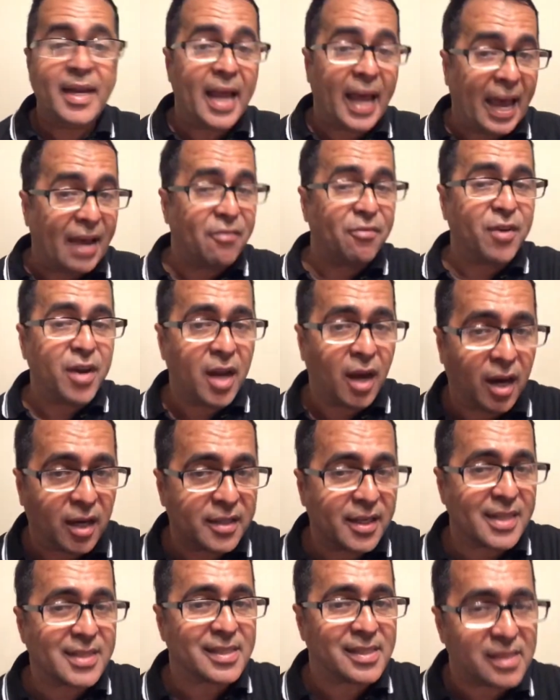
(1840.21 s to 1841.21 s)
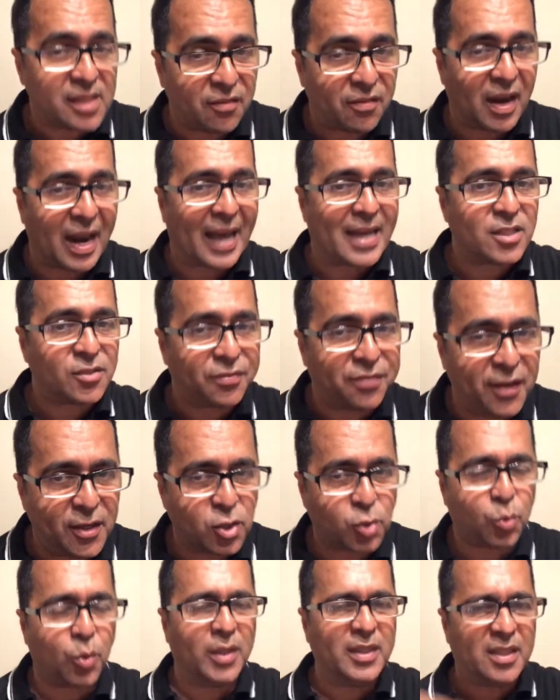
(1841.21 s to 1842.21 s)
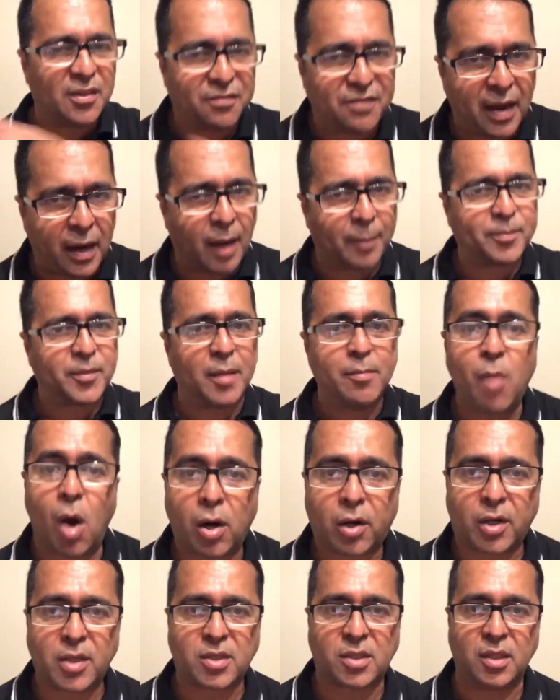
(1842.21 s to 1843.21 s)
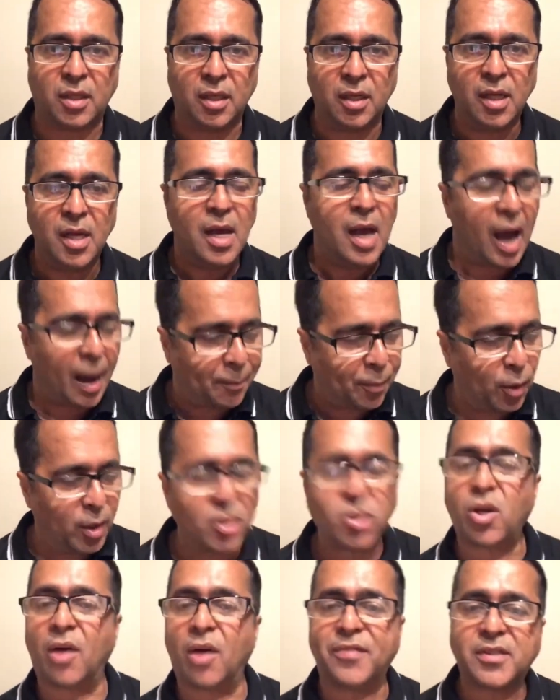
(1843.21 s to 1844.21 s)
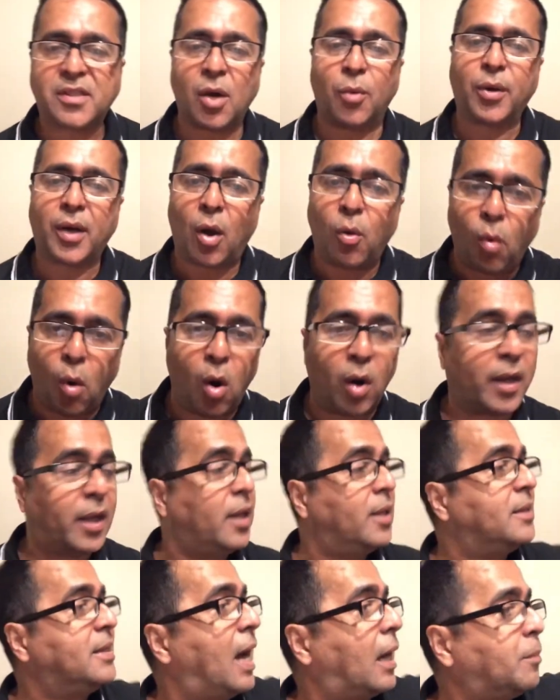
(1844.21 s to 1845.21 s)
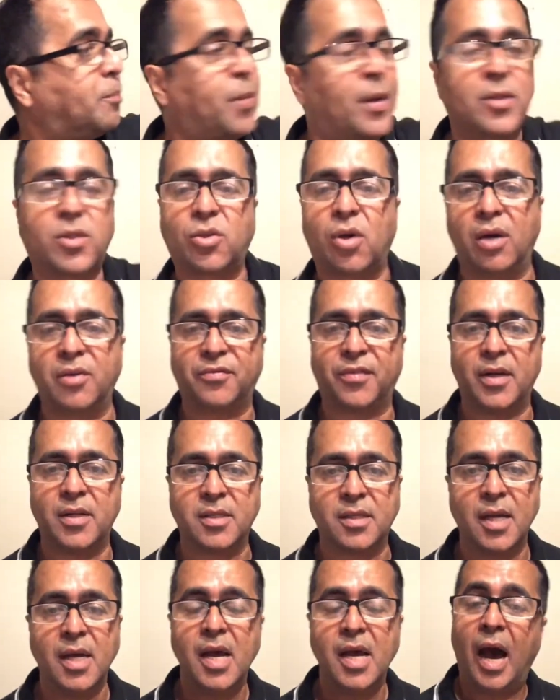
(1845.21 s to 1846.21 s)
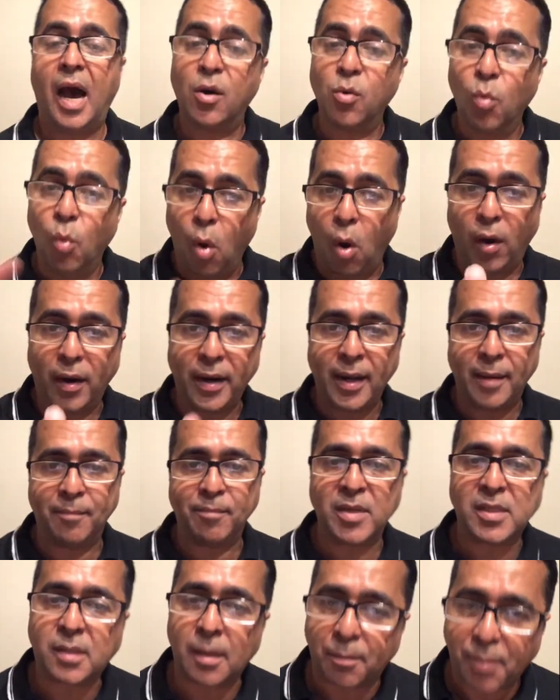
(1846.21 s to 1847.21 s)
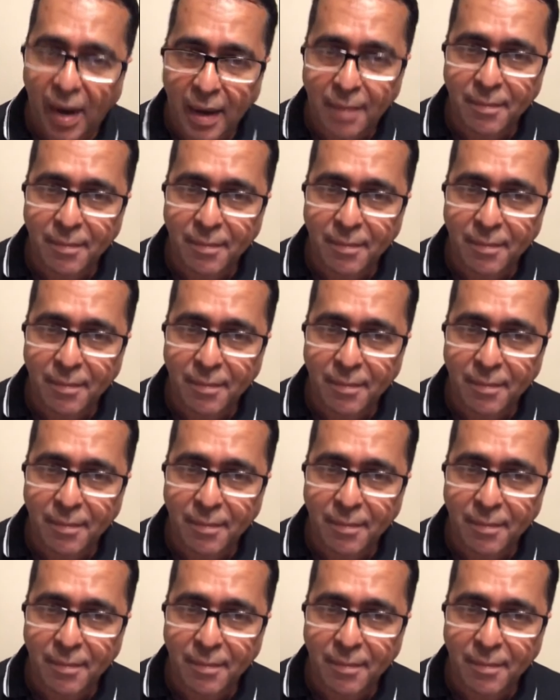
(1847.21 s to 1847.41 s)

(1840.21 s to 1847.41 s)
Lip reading: In every other civilized first world developed democracy, a police officer would have walked in that press conference and warned him, Mr.